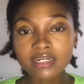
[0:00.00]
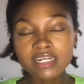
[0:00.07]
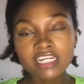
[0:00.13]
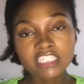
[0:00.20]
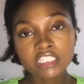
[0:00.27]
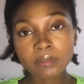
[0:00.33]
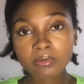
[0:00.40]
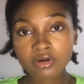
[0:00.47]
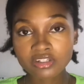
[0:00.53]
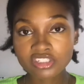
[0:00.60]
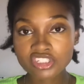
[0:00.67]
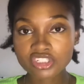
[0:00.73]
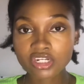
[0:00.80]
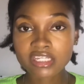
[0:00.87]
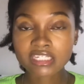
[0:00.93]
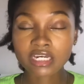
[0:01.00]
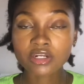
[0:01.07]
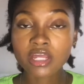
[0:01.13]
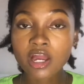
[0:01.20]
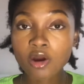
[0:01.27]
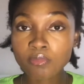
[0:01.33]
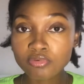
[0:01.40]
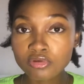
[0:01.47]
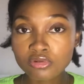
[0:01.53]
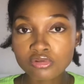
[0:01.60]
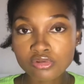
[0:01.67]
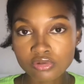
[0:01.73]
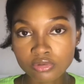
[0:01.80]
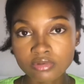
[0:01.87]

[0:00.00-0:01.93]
deep conditioners can help you to